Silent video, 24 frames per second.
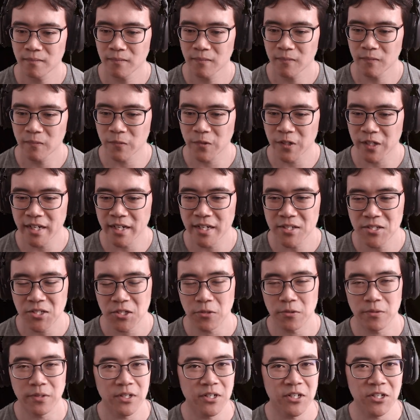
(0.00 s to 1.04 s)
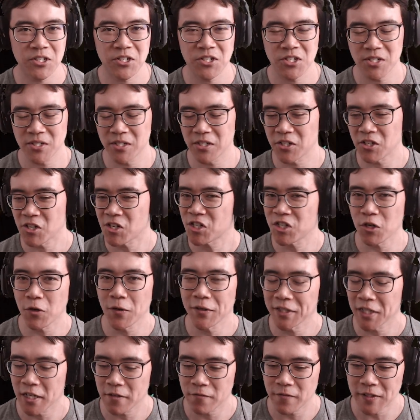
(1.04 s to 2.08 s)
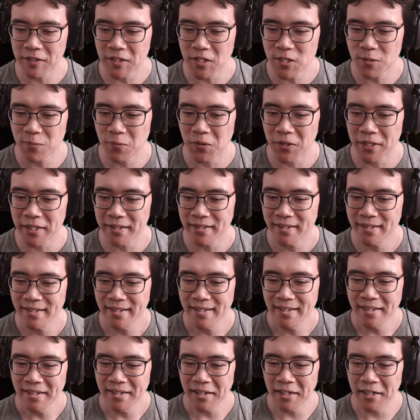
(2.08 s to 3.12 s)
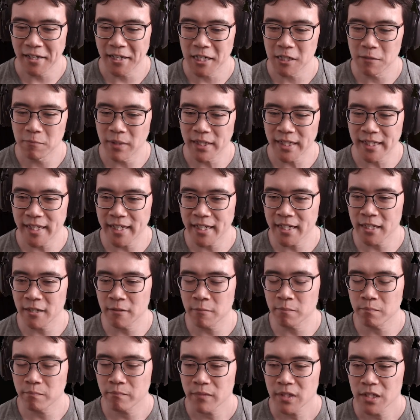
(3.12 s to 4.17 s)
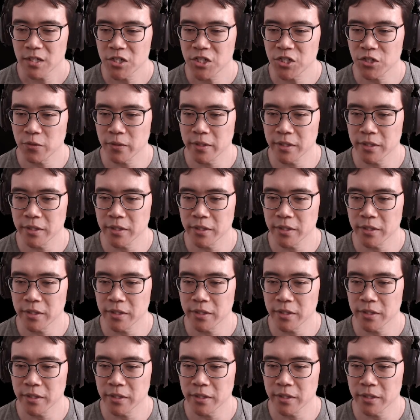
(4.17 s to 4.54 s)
Okay, so they're just showing off at this point. Again, showing